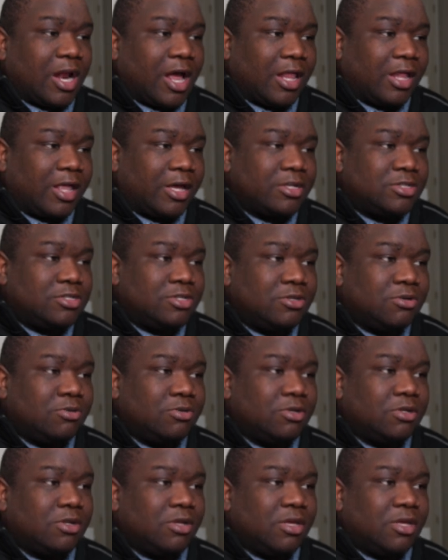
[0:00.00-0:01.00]
I like to
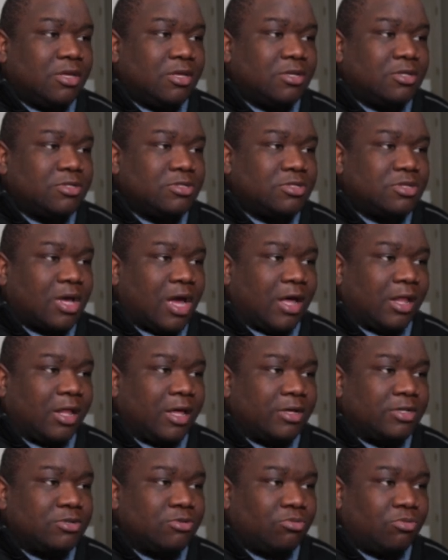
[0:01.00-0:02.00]
do it is I
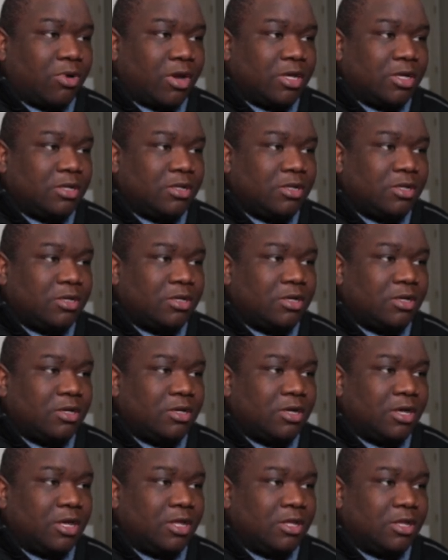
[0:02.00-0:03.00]
like to right
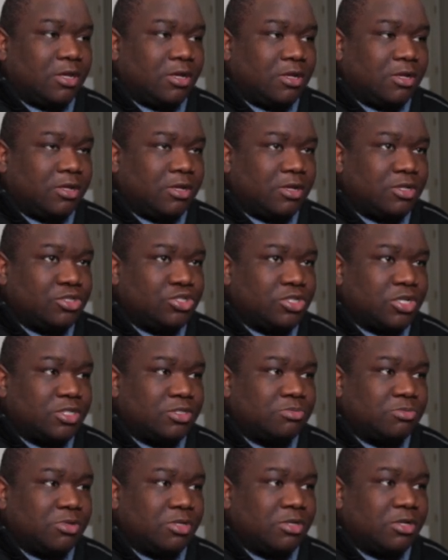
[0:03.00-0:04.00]
click and then click
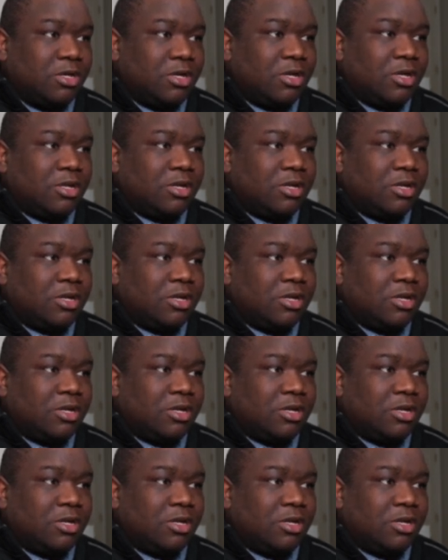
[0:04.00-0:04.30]
adjustment.